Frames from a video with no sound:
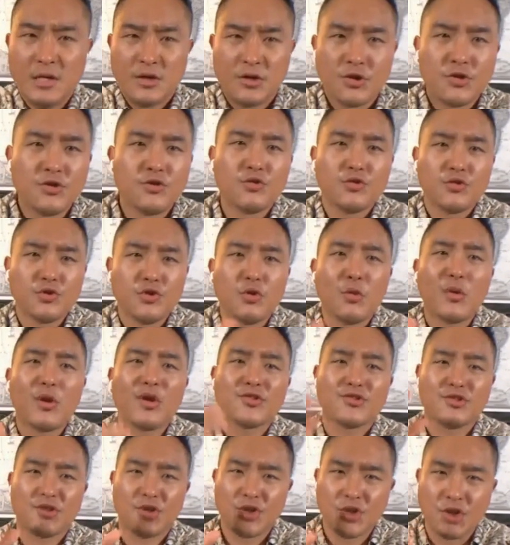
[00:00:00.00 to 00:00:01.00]
You, you
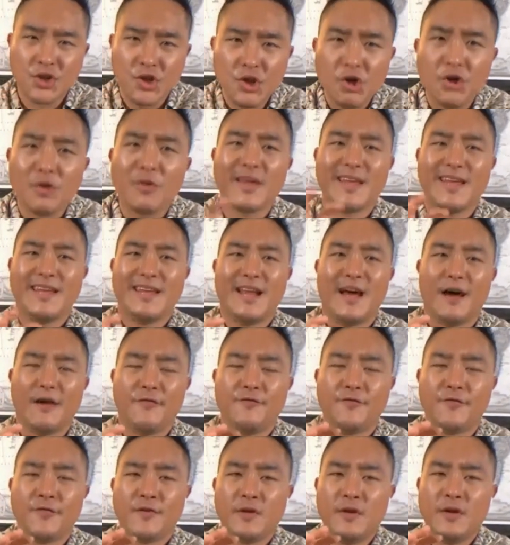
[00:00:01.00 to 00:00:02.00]
are secure
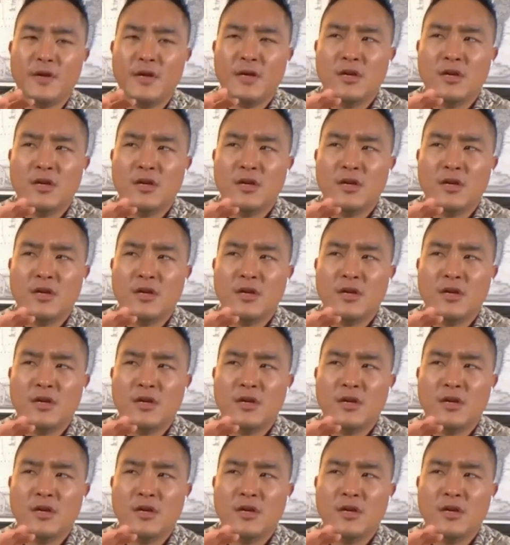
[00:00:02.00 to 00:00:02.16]
enough